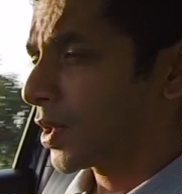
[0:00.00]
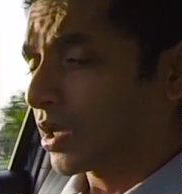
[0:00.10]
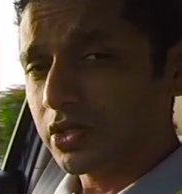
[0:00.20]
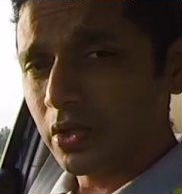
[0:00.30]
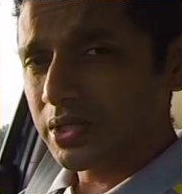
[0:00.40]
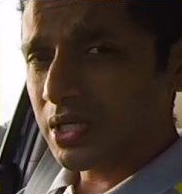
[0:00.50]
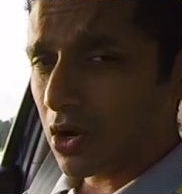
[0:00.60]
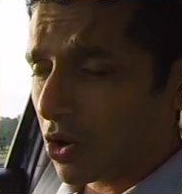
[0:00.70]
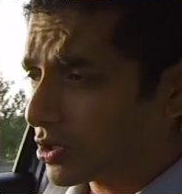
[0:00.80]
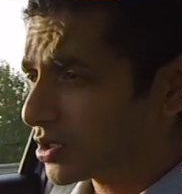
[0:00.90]
So it's an
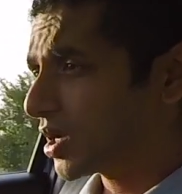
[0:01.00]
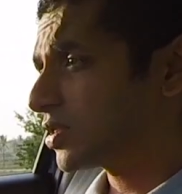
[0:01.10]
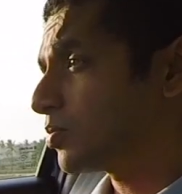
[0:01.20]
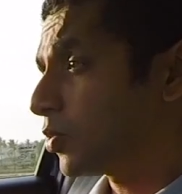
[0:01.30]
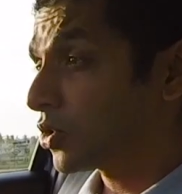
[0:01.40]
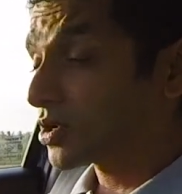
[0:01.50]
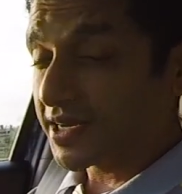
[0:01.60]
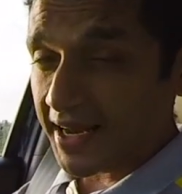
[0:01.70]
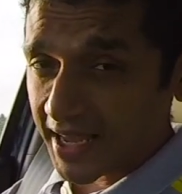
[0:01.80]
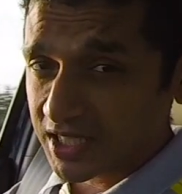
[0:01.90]
altogether more
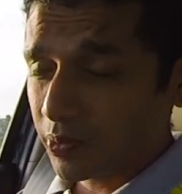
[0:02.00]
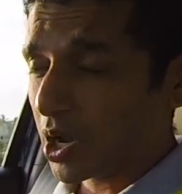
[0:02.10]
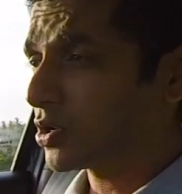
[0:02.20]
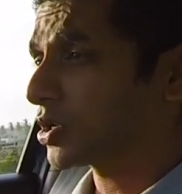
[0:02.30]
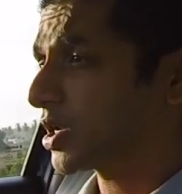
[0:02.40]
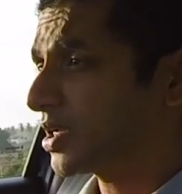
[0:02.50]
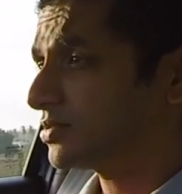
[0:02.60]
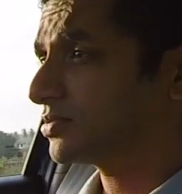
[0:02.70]
relaxed powertrain,